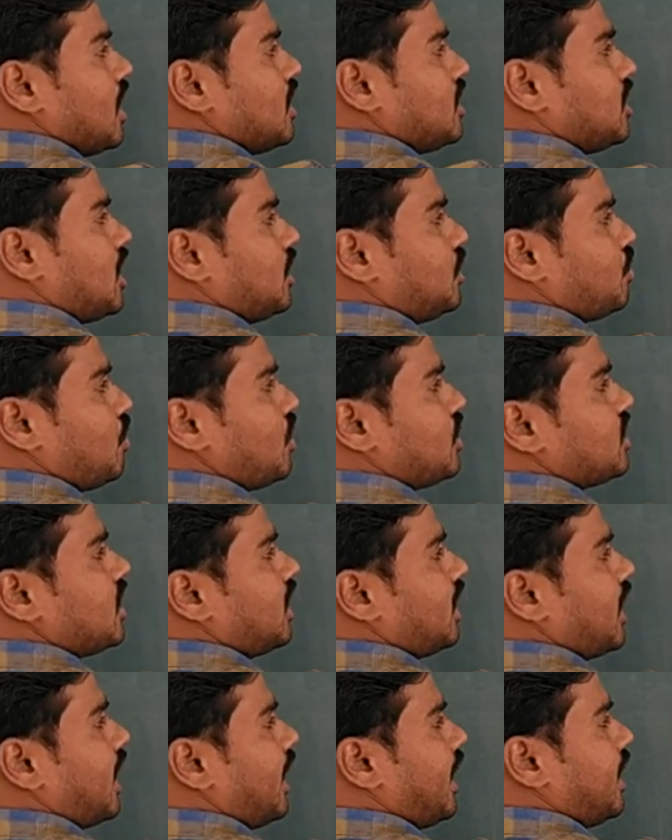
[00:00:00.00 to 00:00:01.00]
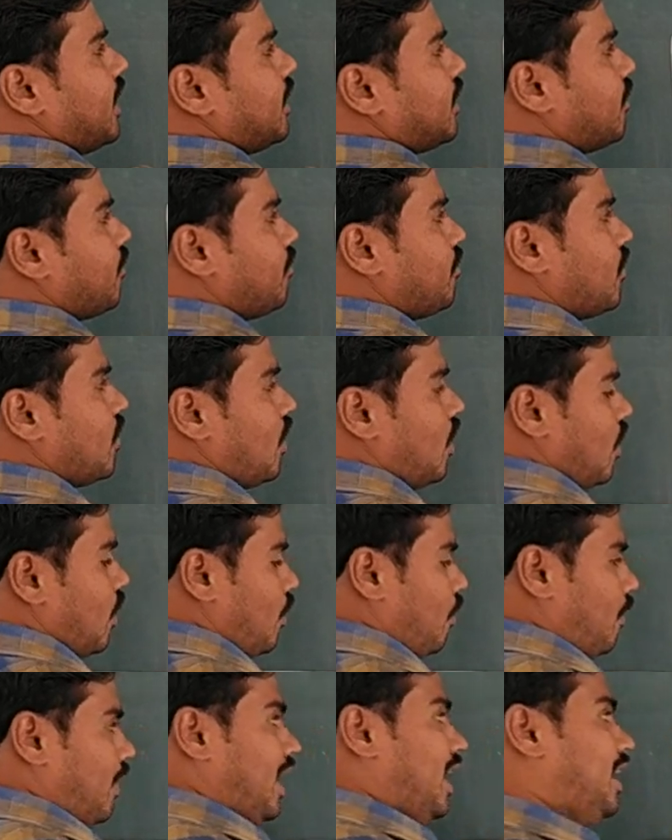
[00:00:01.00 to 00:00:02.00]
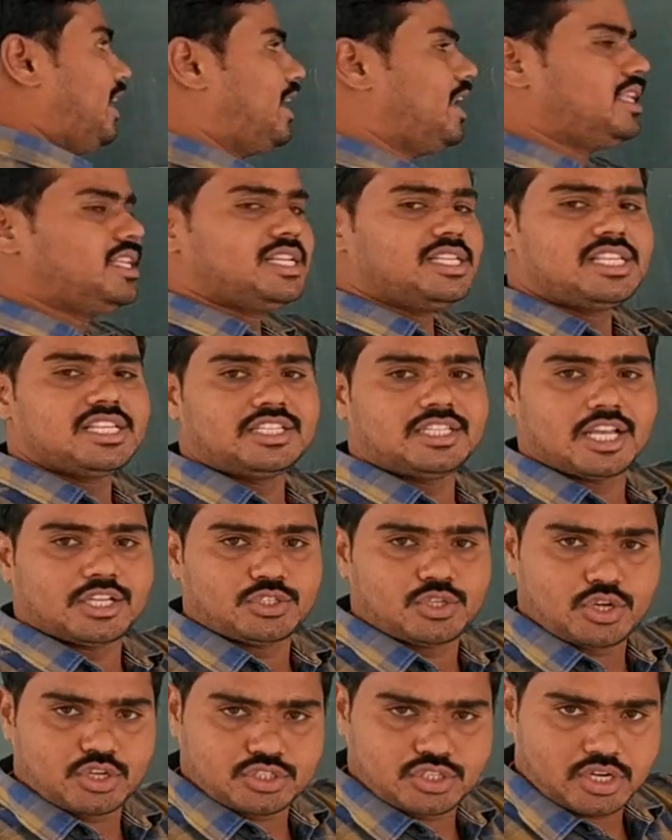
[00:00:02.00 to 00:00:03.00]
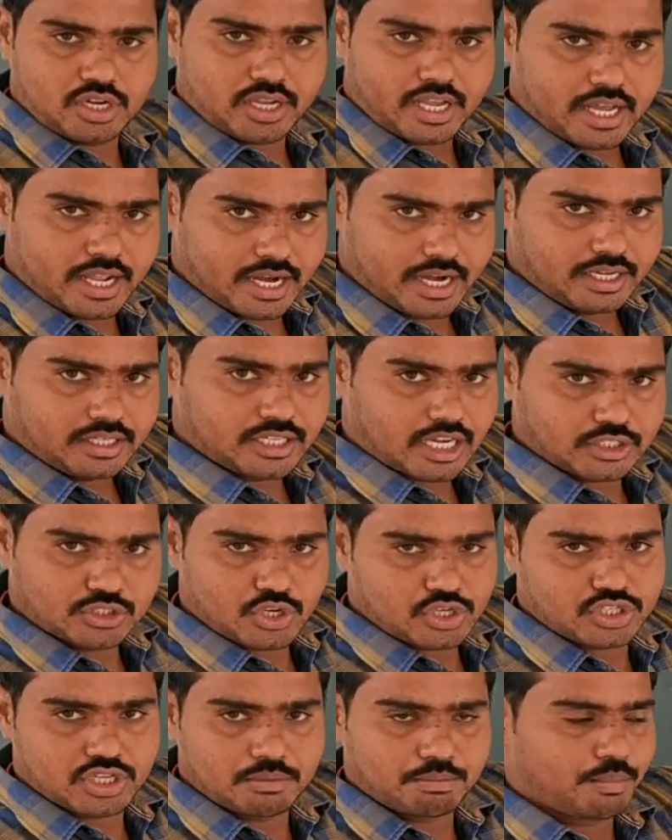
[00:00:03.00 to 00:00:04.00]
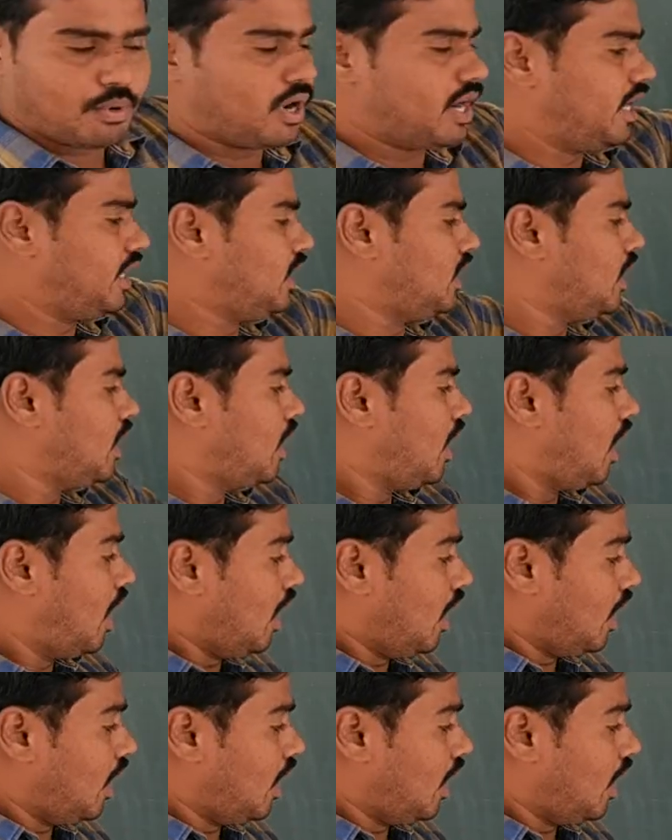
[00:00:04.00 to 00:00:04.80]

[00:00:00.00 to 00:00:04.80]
Saturation current. When it reaches the saturation current, saturation point,